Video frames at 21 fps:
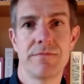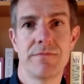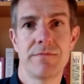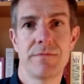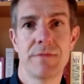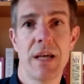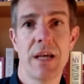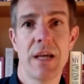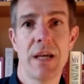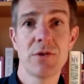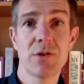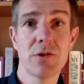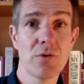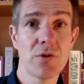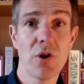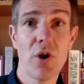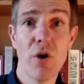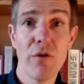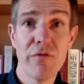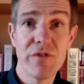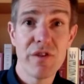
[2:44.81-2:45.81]
the household
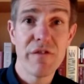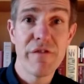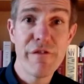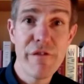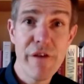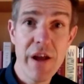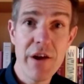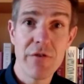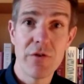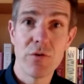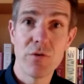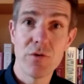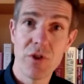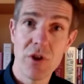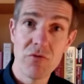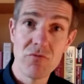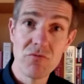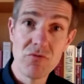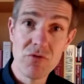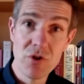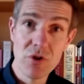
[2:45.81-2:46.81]
of the Pharaoh, the
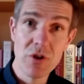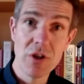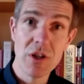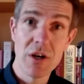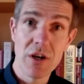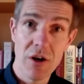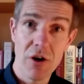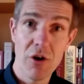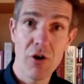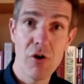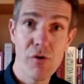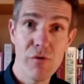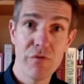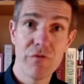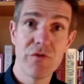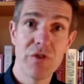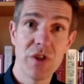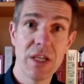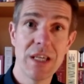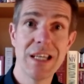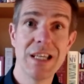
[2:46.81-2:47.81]
ruler of
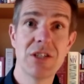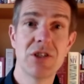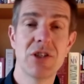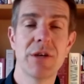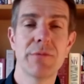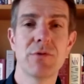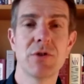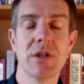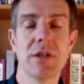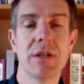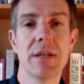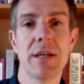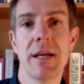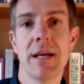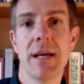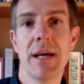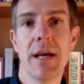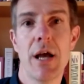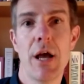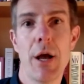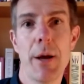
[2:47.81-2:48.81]
the Egyptian
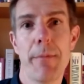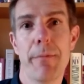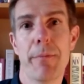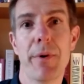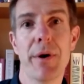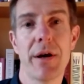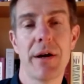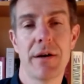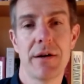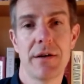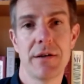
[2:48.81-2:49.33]
empire,